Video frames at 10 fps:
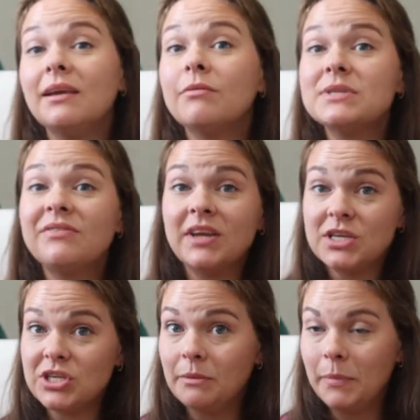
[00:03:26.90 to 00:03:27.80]
was
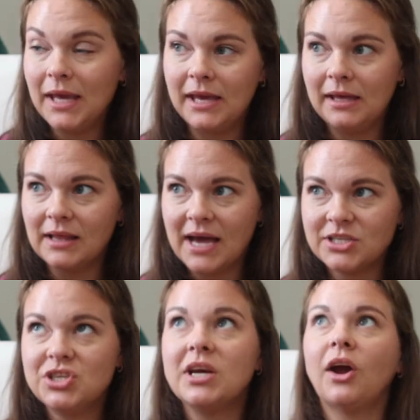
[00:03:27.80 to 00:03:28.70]
finishing B
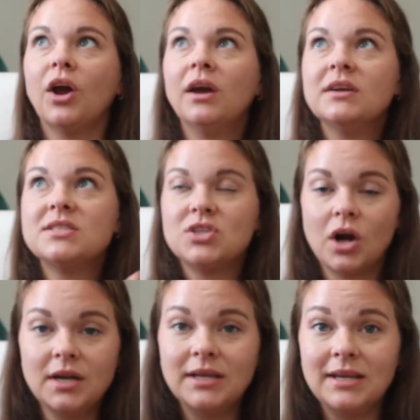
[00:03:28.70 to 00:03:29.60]
last year,
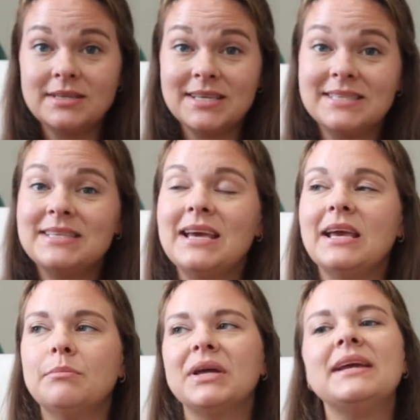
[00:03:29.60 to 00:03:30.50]
started into
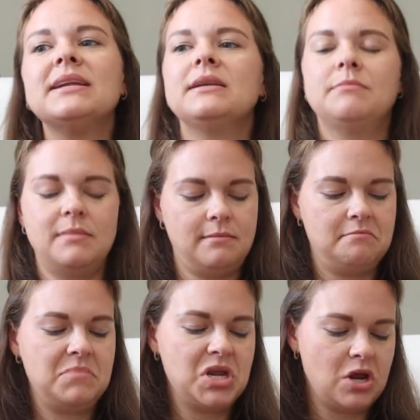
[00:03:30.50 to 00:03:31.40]
C, but he
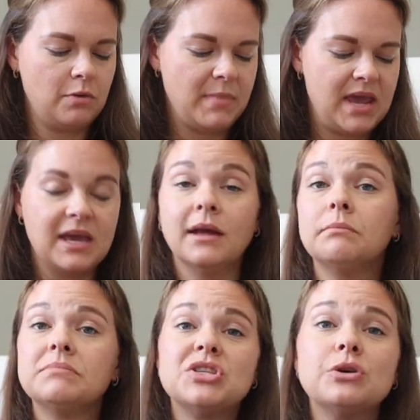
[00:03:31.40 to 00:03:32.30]
didn't make
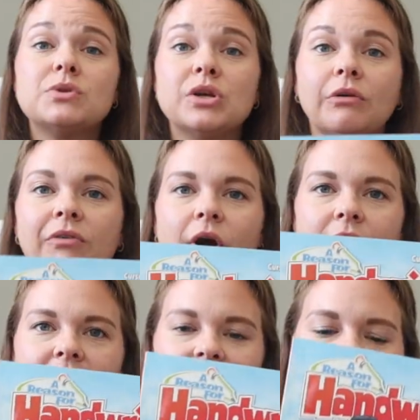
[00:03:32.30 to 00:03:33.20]
it too
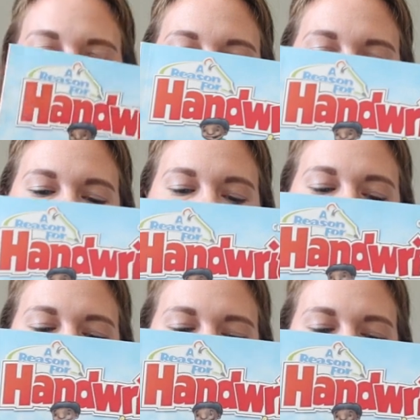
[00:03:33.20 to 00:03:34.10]
far in. He made it
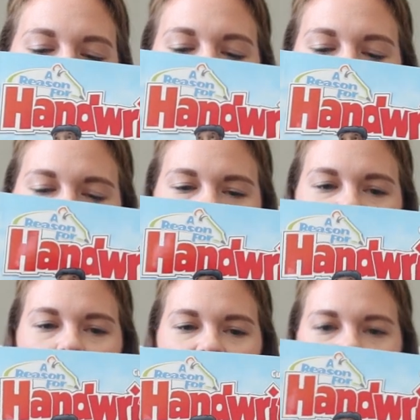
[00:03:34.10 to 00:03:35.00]
a quarter of
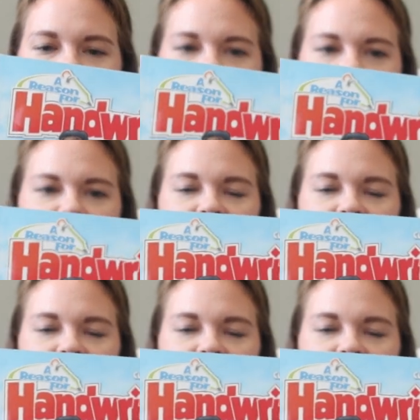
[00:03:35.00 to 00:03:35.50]
the way maybe or